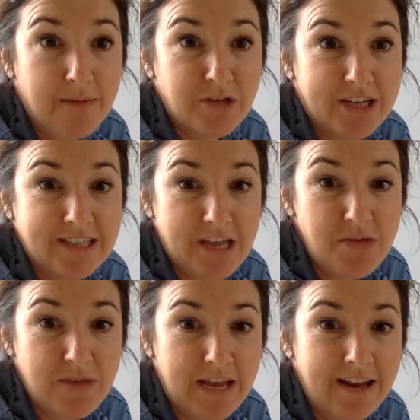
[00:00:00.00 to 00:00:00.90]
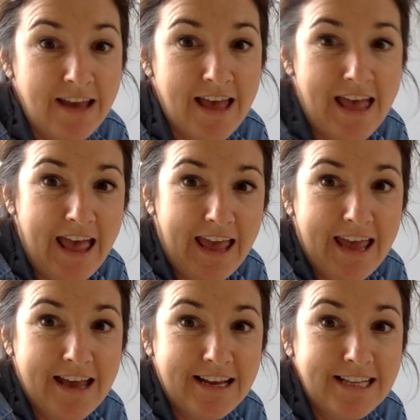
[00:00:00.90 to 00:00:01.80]
objects that you need,
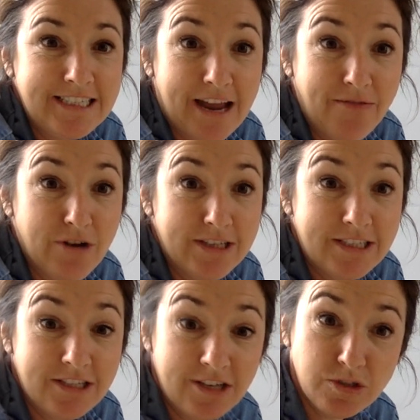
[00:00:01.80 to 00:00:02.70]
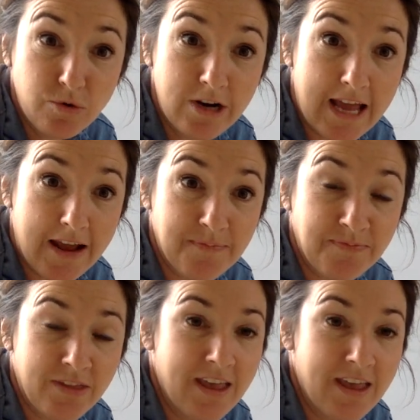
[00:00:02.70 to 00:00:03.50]
and it's time for us to start sorting.